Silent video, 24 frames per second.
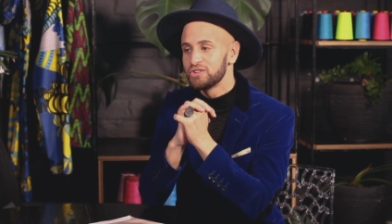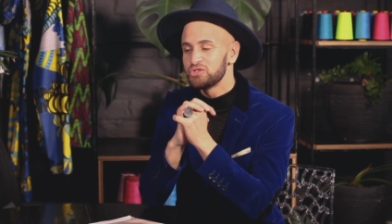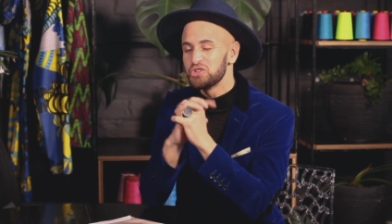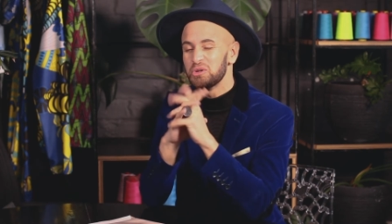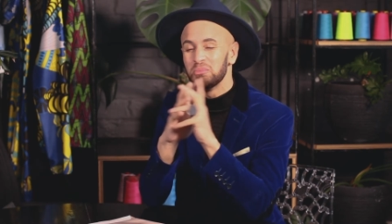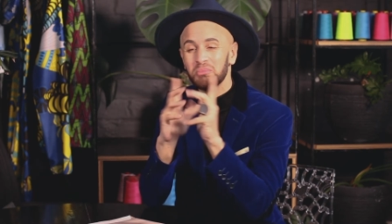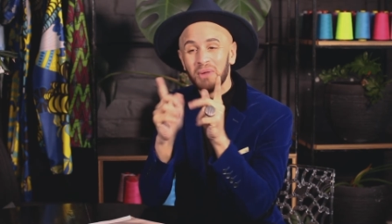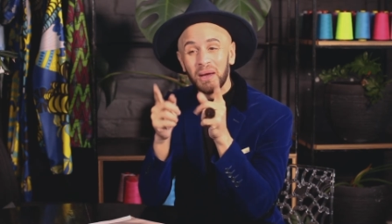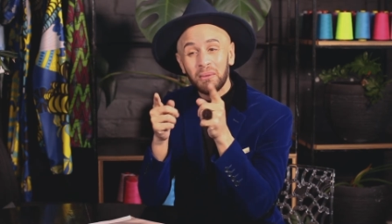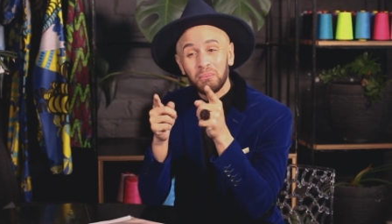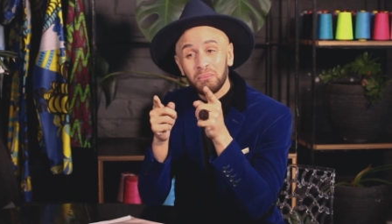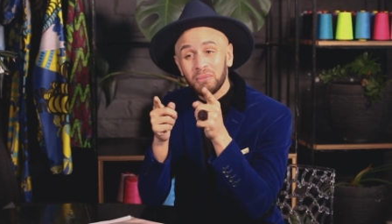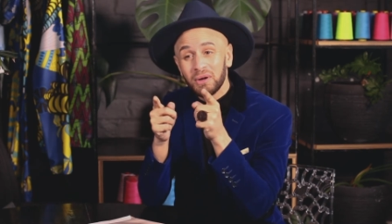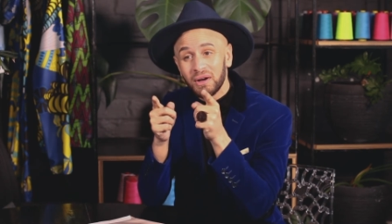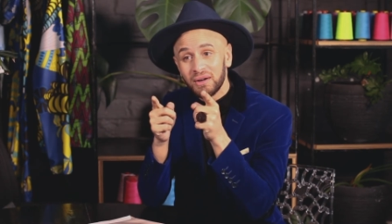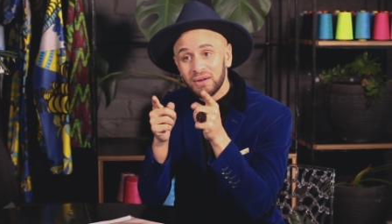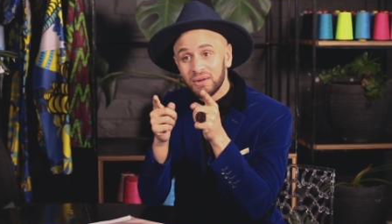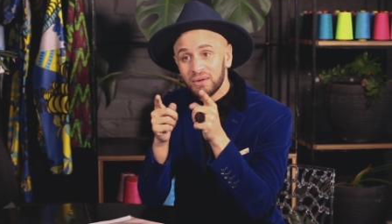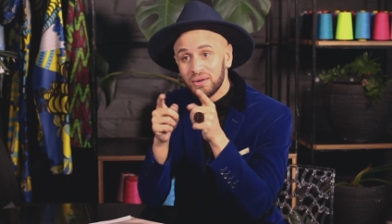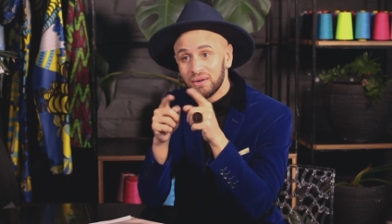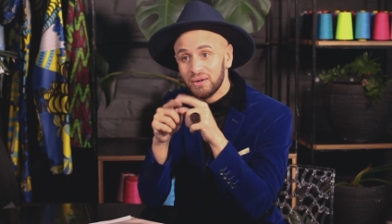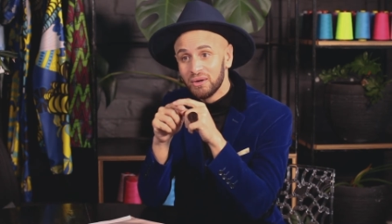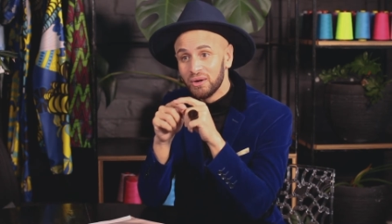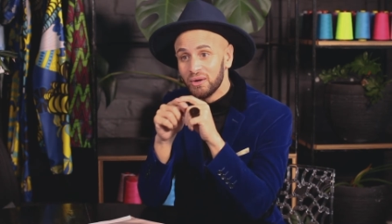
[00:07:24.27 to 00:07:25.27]
Remember,
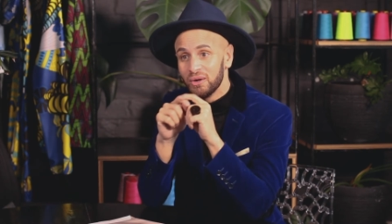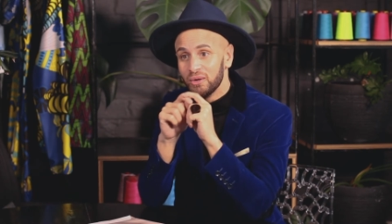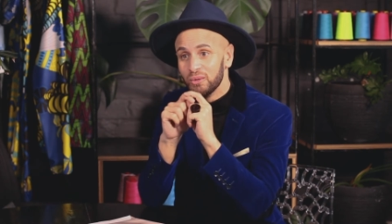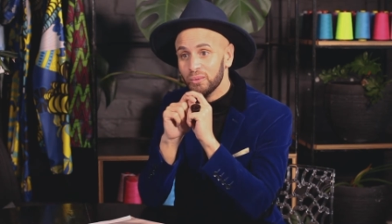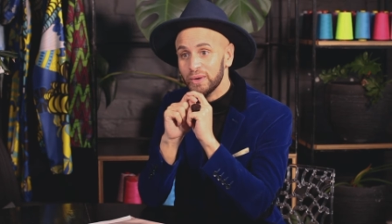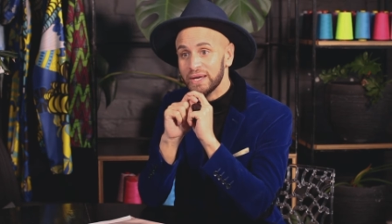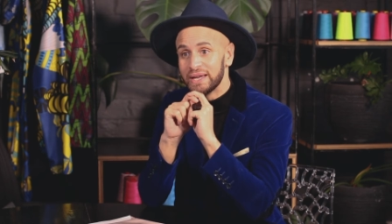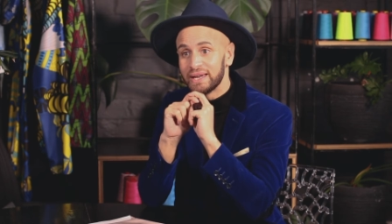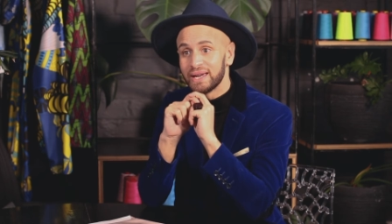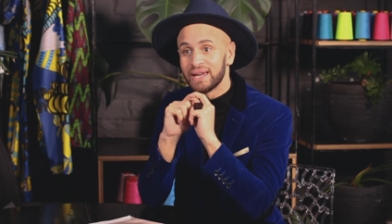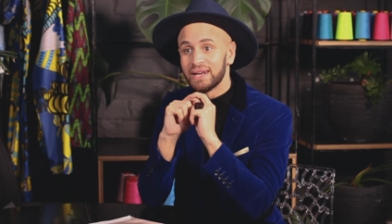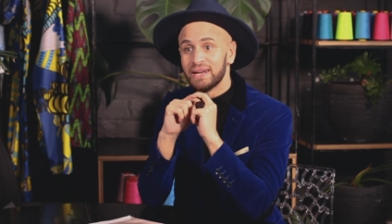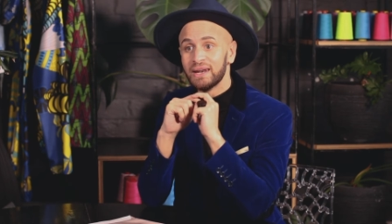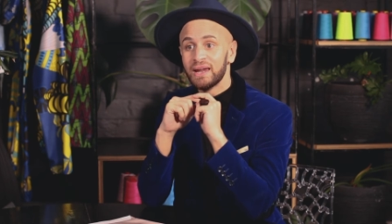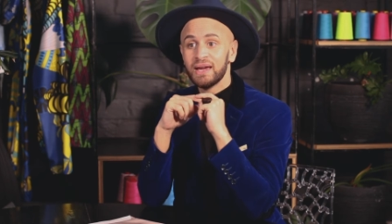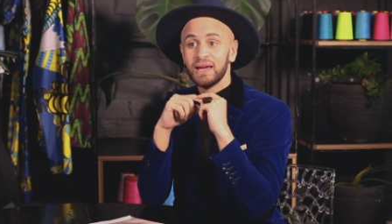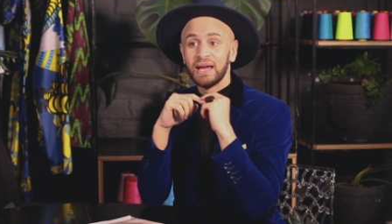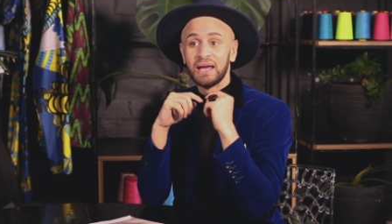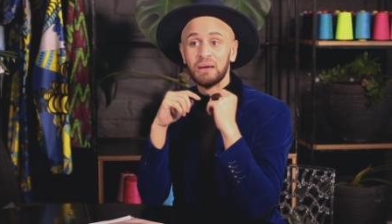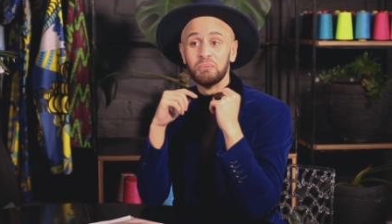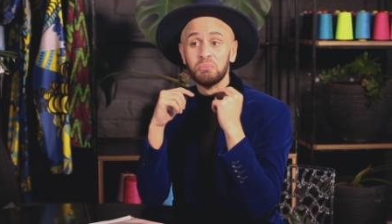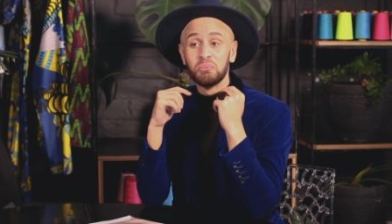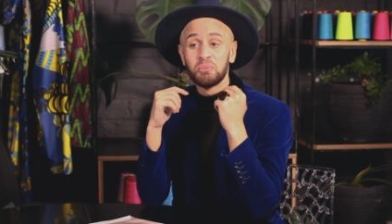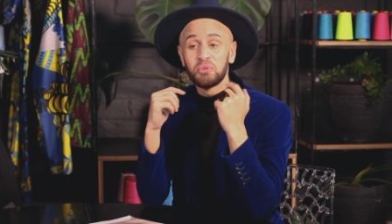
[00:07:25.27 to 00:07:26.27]
we can
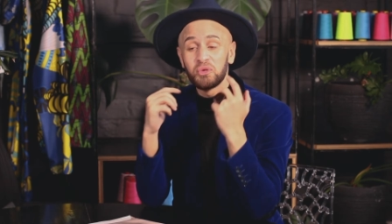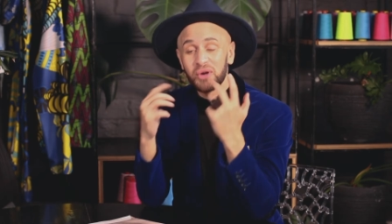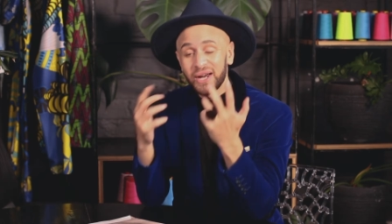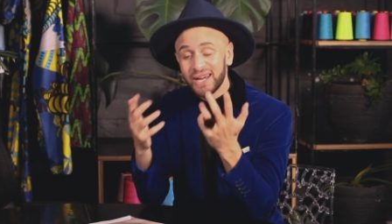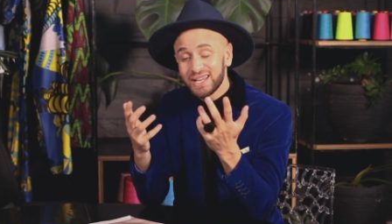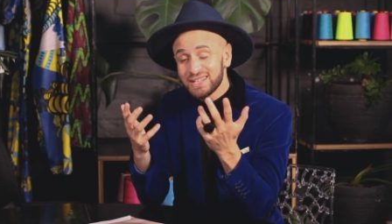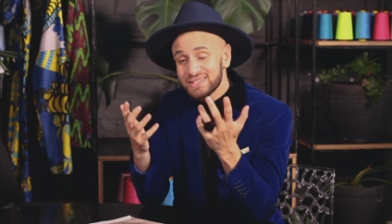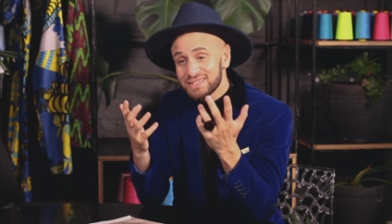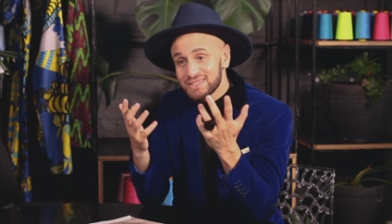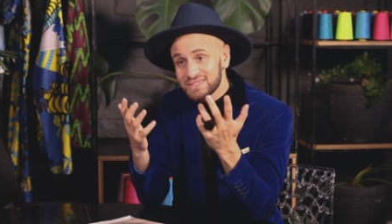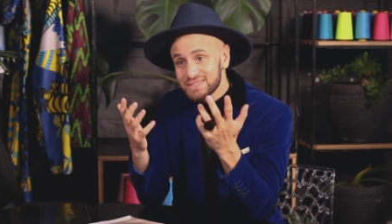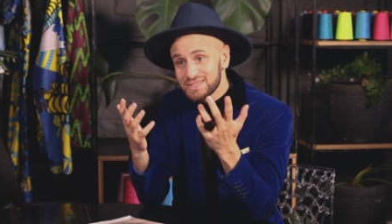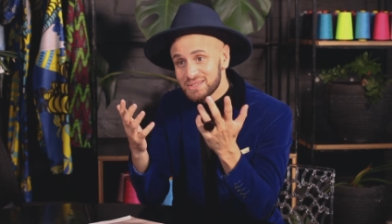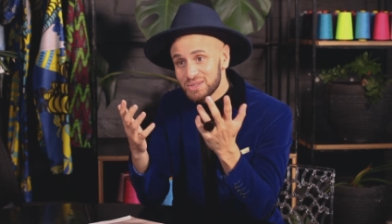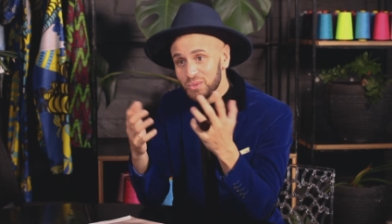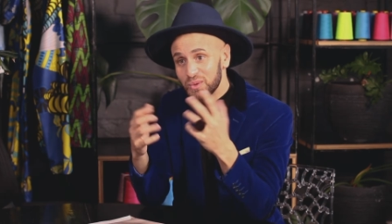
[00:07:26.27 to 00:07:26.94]
impress,